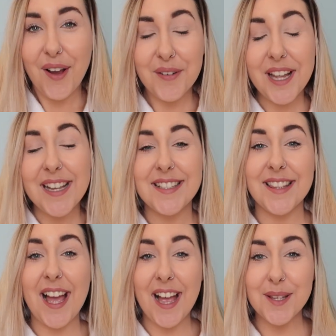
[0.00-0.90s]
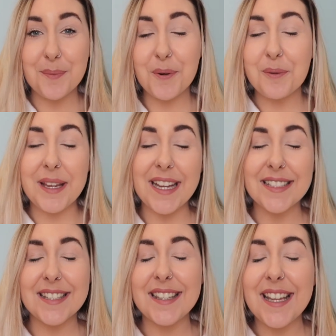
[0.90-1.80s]
Okay, so that has brought
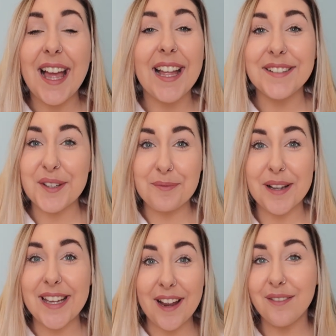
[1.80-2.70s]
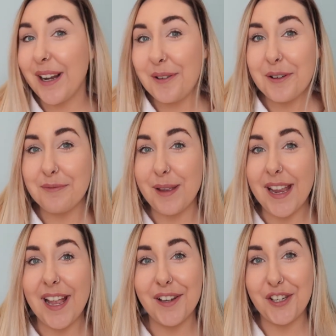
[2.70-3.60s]
me to the end of my Get Ready With
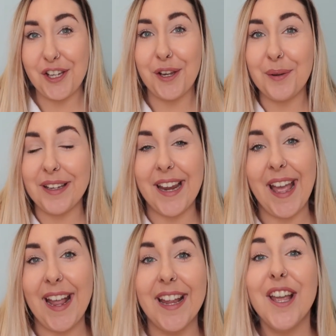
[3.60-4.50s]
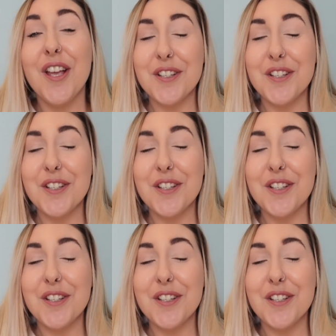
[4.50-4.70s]
Me Q&A.